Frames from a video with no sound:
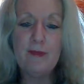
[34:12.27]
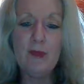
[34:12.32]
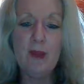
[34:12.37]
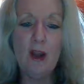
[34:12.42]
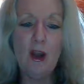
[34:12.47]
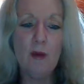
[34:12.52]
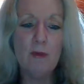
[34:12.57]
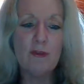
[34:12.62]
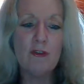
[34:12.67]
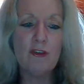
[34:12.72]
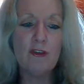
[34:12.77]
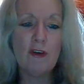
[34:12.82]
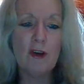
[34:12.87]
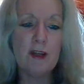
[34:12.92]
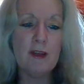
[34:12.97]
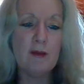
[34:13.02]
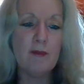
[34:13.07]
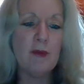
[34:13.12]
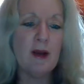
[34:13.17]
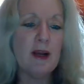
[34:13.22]
I was
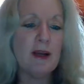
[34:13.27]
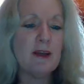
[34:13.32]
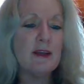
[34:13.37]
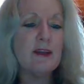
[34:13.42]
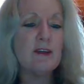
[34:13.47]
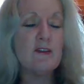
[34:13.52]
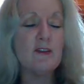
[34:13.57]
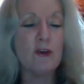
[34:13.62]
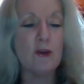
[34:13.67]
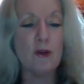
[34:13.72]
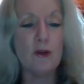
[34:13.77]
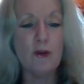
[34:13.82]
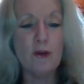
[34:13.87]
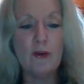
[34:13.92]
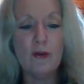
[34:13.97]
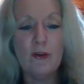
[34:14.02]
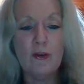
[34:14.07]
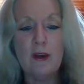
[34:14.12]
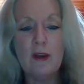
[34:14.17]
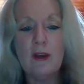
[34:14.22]
trained in marketing, so
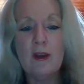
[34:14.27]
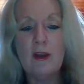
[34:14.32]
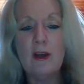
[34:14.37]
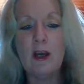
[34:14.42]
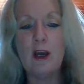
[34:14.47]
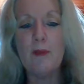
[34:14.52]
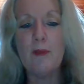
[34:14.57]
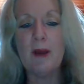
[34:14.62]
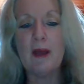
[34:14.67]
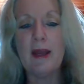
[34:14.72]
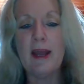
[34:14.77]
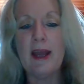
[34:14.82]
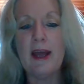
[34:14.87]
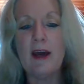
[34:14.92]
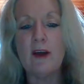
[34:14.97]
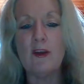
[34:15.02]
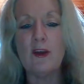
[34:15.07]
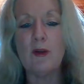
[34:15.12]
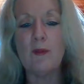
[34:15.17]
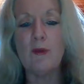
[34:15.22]
learned about
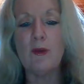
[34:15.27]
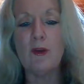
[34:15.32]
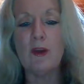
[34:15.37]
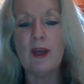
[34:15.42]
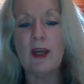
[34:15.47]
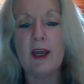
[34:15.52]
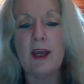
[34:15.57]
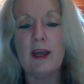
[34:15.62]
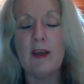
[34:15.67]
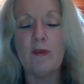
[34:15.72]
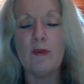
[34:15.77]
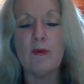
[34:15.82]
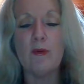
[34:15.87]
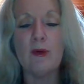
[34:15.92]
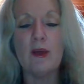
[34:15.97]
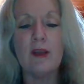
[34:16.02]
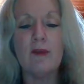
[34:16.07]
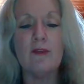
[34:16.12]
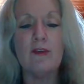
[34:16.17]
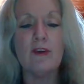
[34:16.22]
how to communicate through
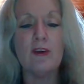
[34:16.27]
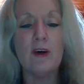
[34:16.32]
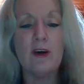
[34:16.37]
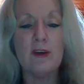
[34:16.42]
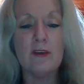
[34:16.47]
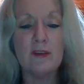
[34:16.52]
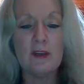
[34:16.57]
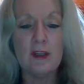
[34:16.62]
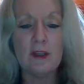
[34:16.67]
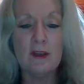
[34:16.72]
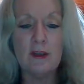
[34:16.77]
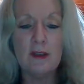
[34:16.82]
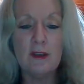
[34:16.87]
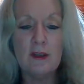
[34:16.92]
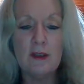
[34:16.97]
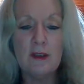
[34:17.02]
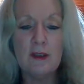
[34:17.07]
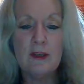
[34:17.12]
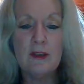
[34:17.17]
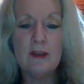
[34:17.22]
advertising
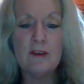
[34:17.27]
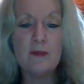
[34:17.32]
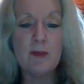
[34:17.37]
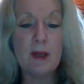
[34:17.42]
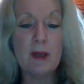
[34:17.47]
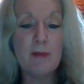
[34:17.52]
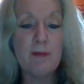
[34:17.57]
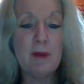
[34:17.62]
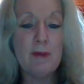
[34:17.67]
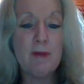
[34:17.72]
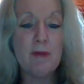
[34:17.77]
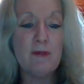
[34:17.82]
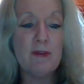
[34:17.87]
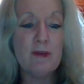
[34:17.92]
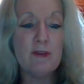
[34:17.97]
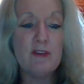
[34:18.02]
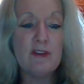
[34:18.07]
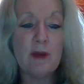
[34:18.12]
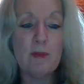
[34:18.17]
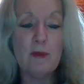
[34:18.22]
to make people
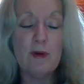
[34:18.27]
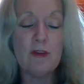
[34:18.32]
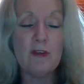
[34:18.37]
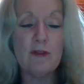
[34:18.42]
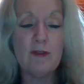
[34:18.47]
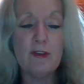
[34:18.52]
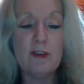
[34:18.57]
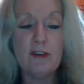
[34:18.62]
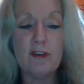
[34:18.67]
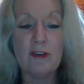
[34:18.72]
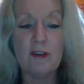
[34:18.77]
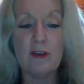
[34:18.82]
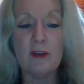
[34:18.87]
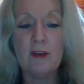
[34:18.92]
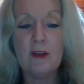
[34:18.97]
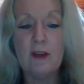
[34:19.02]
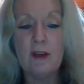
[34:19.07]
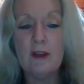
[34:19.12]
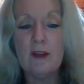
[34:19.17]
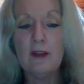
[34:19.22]
feel somewhat
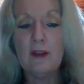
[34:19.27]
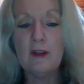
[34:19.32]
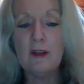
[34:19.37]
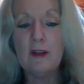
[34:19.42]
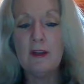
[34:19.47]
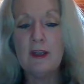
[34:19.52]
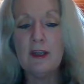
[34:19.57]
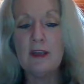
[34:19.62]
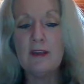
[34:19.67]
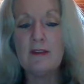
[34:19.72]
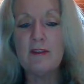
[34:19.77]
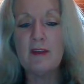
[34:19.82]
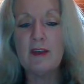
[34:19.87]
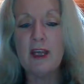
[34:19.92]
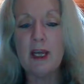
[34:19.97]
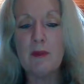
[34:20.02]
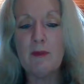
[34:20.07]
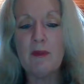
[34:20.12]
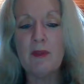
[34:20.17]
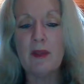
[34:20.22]
deficient is the
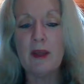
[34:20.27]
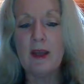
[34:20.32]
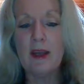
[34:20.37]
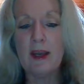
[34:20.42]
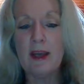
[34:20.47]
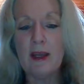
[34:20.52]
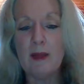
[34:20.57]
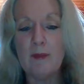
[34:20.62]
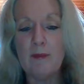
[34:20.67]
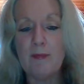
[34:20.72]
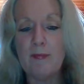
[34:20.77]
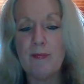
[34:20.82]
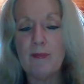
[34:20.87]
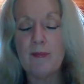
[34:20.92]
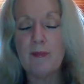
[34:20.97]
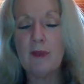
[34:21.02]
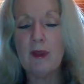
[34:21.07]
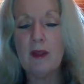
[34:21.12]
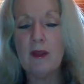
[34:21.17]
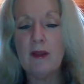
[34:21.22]
name of the game.
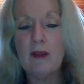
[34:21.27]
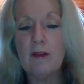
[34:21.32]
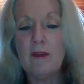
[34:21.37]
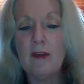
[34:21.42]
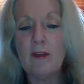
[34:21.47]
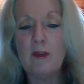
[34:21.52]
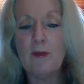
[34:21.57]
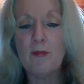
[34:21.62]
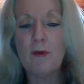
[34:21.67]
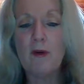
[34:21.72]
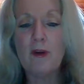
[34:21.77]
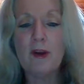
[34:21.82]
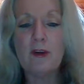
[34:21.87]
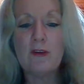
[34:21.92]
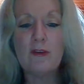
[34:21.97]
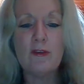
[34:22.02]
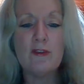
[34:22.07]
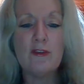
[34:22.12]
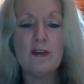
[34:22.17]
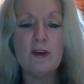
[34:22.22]
That the
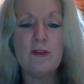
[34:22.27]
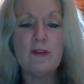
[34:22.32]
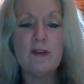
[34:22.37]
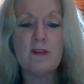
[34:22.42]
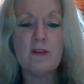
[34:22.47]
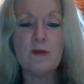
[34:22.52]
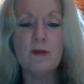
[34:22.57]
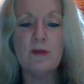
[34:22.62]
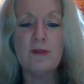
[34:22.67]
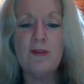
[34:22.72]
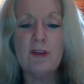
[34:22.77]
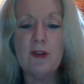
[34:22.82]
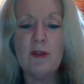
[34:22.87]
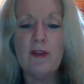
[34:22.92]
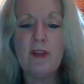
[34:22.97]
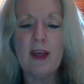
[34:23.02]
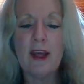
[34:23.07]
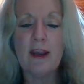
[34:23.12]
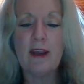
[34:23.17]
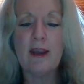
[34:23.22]
product or service will fill
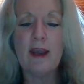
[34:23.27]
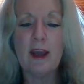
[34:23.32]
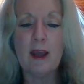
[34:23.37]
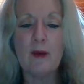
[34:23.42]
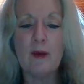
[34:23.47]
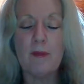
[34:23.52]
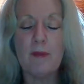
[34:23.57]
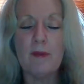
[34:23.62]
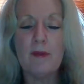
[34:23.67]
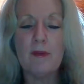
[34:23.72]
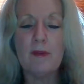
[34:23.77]
that gap,